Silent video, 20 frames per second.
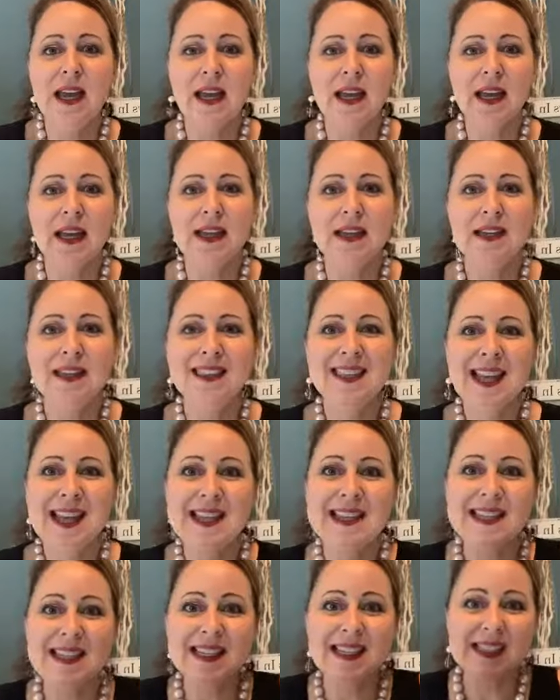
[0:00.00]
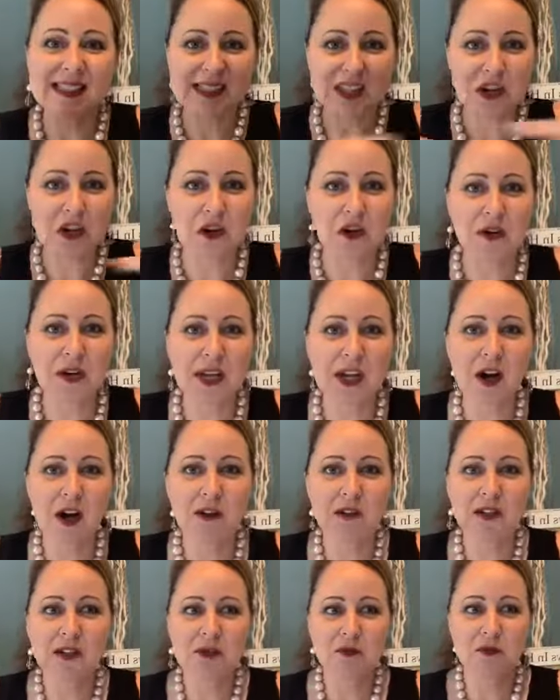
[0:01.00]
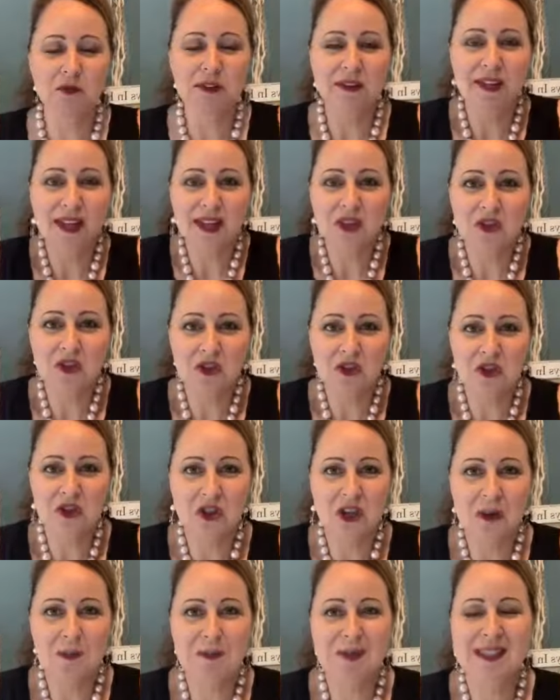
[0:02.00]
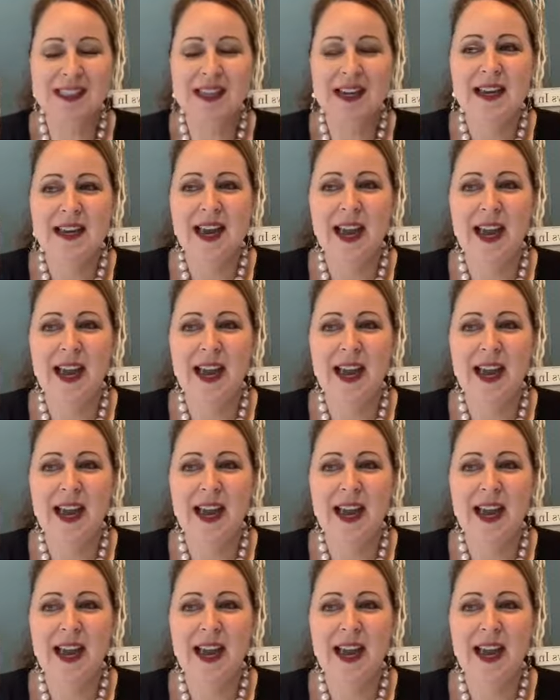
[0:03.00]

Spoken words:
And the idea is to create all these relationships.